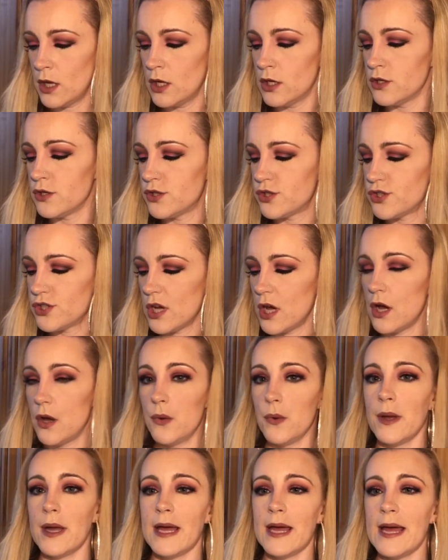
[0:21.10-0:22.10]

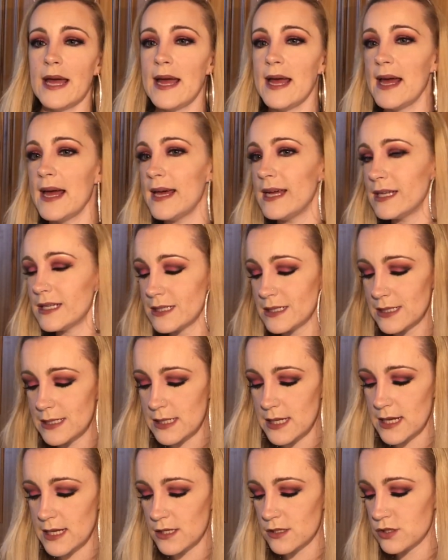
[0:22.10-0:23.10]
So, in
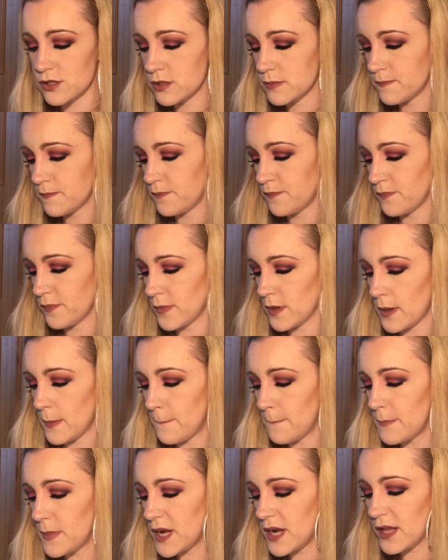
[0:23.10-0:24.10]
today's
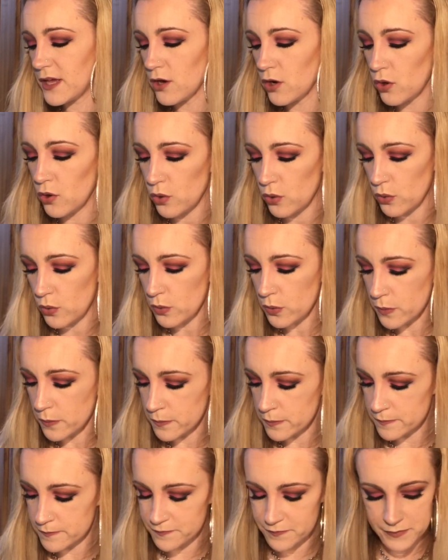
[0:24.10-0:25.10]
mini haul, let's
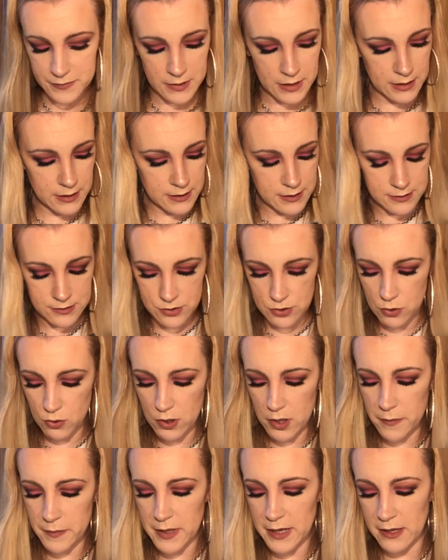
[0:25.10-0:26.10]

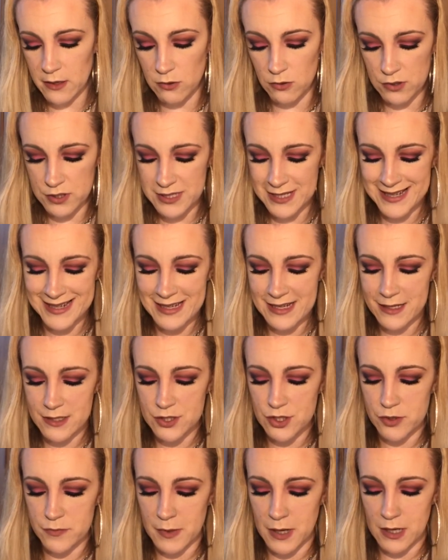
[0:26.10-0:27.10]
call it a mini haul because I didn't get
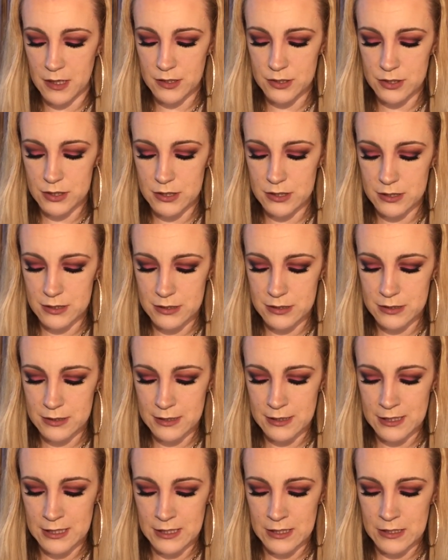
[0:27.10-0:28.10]
too much. I just
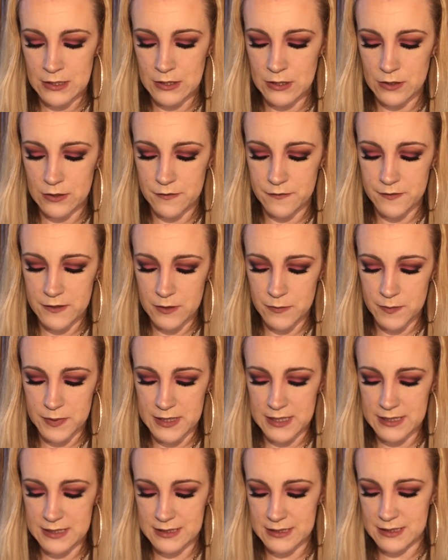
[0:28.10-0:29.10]
got a few
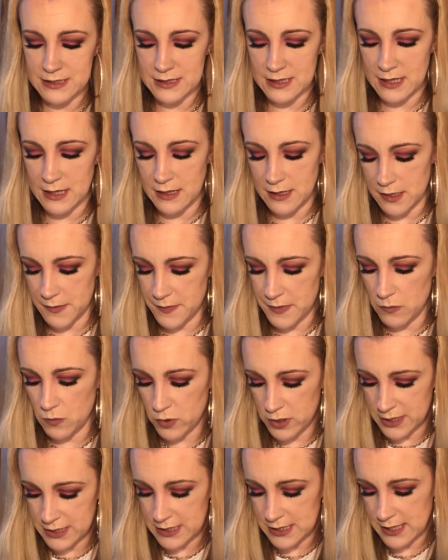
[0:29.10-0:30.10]
bits that I'd been
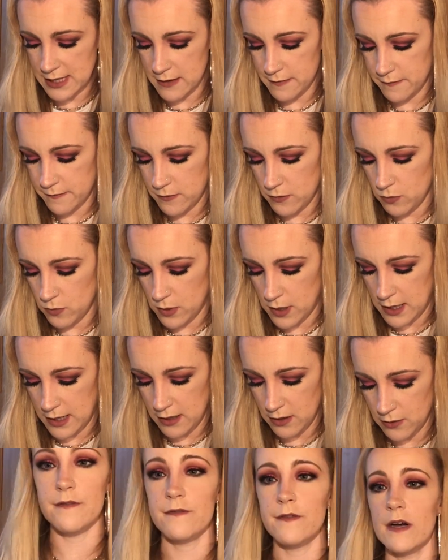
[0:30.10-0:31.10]
wanting to get for a
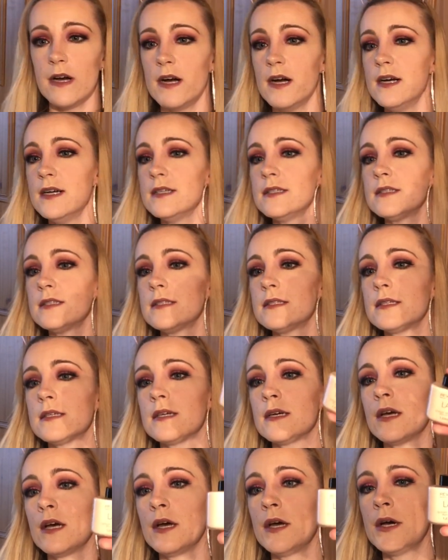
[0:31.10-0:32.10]
while. First,
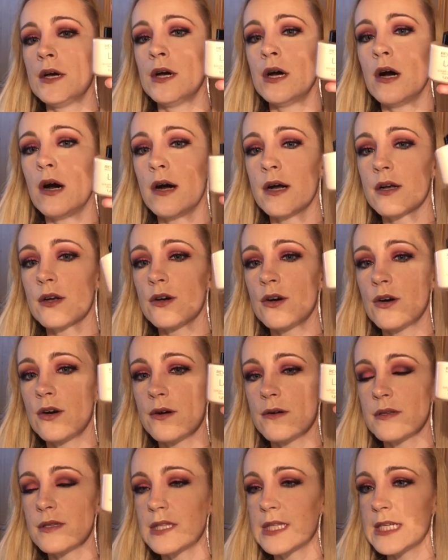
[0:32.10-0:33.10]
I
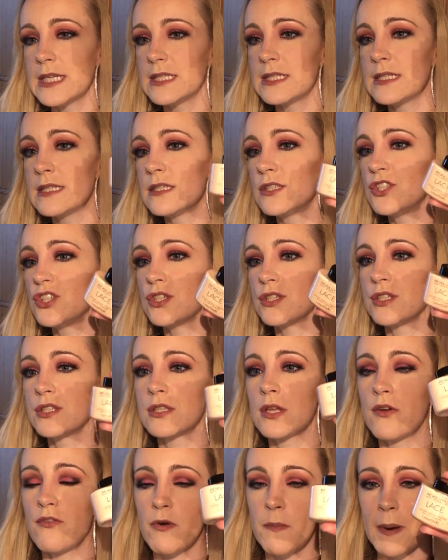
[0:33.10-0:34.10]
got, this is
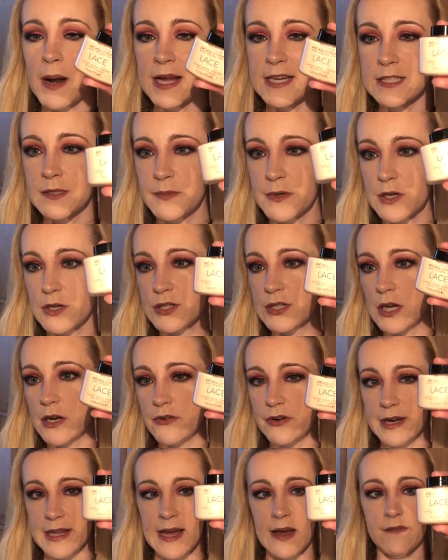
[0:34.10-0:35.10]
just a replacement because I
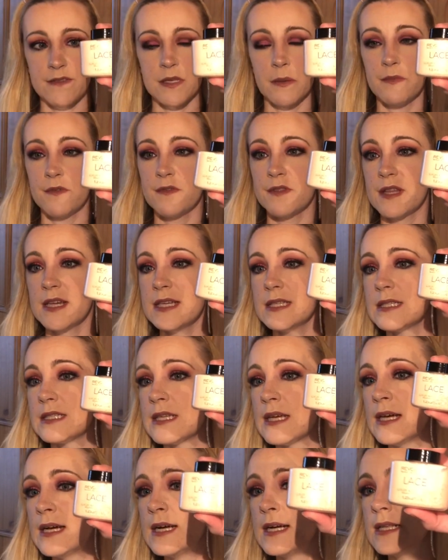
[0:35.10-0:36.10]
already have some of this.
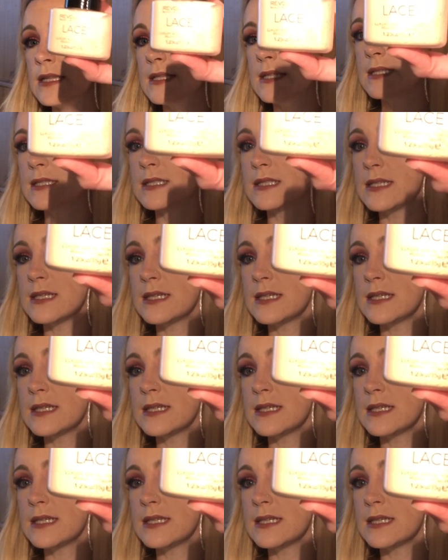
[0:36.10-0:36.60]
This